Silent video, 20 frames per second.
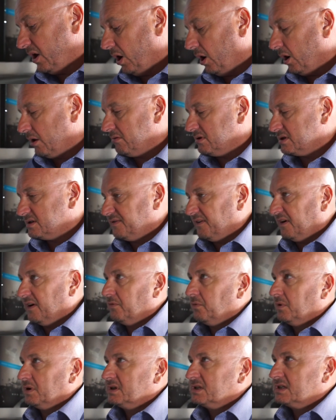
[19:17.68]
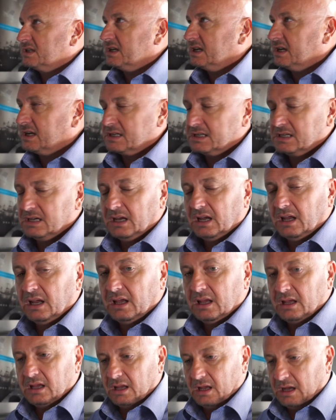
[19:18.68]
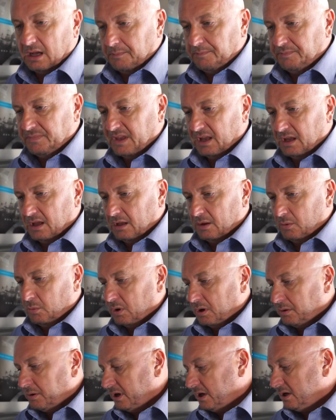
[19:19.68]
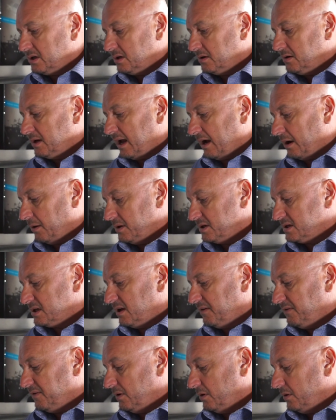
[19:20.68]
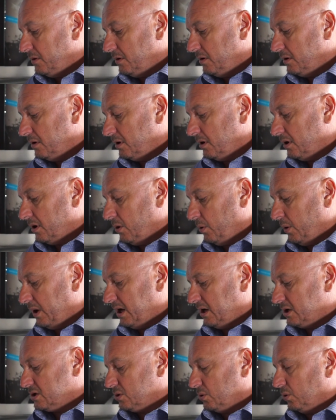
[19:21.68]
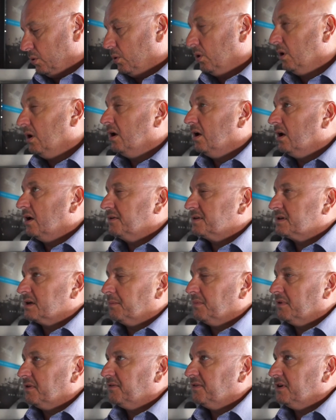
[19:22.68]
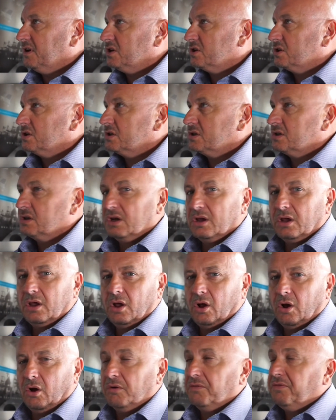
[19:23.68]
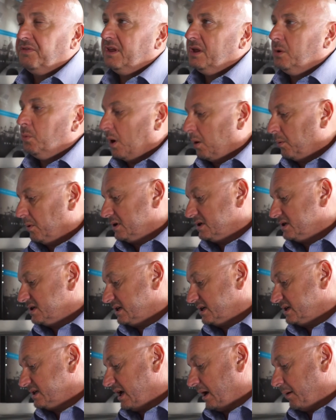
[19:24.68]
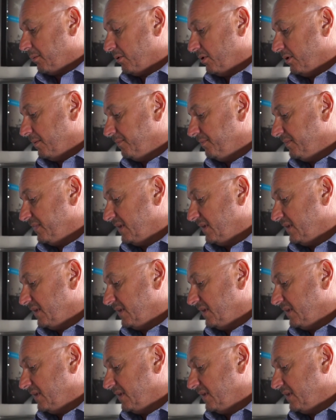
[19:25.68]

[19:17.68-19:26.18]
Iris 516. What I'm going to do now is give you a quick tour of some of the features of the 116 camera.